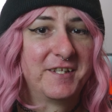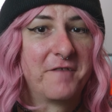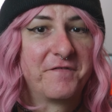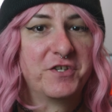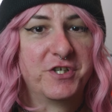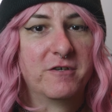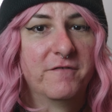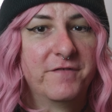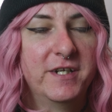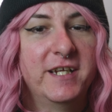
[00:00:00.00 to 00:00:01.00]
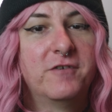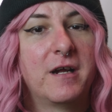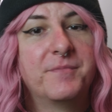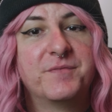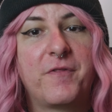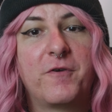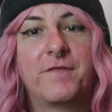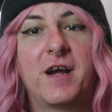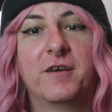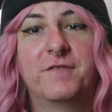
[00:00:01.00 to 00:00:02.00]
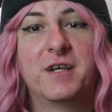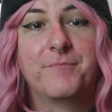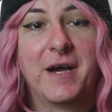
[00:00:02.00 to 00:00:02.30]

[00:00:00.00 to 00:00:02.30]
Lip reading: sets off the sheriff and he grabs Mother Firefly